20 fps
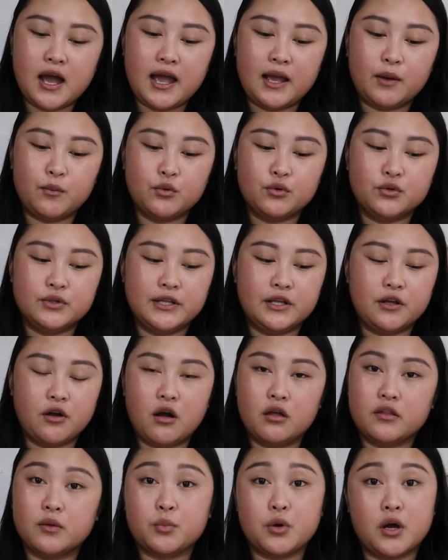I will link
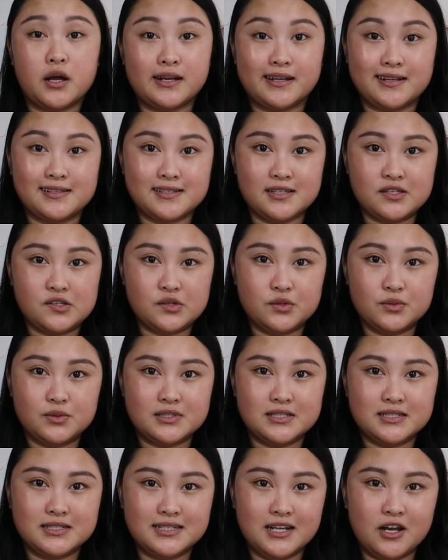all the products I
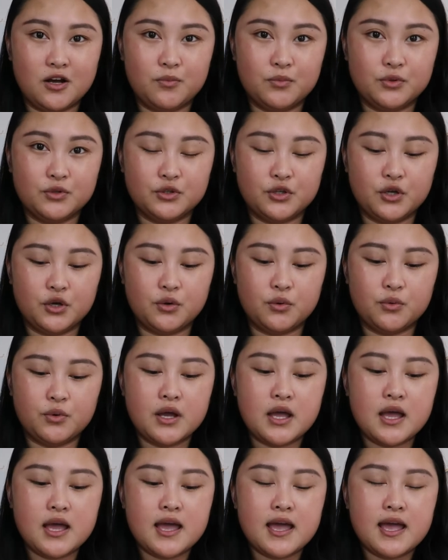used down
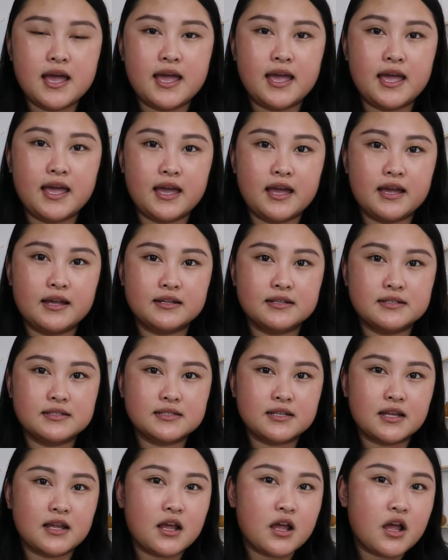below, and